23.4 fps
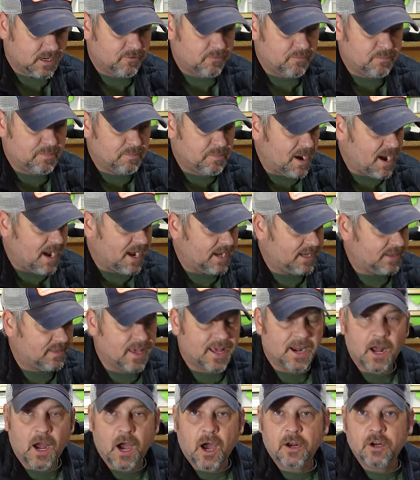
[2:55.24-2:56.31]
of buying
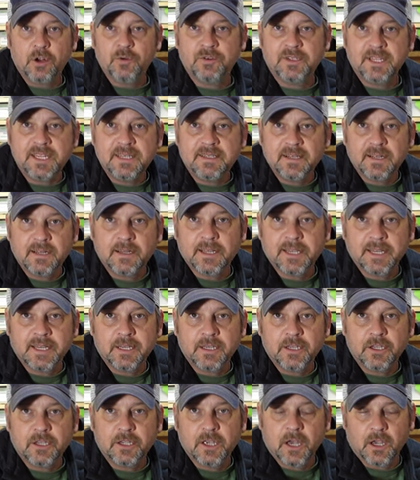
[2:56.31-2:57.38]
that auto
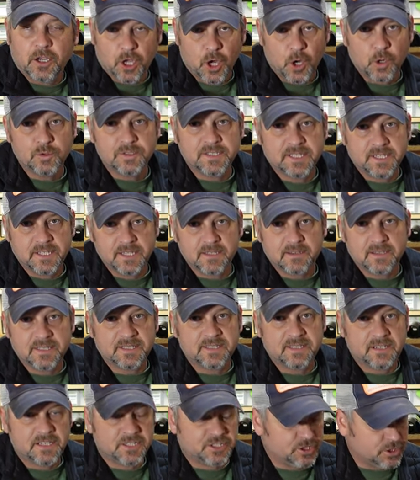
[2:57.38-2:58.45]
detailing hose kit that's an inch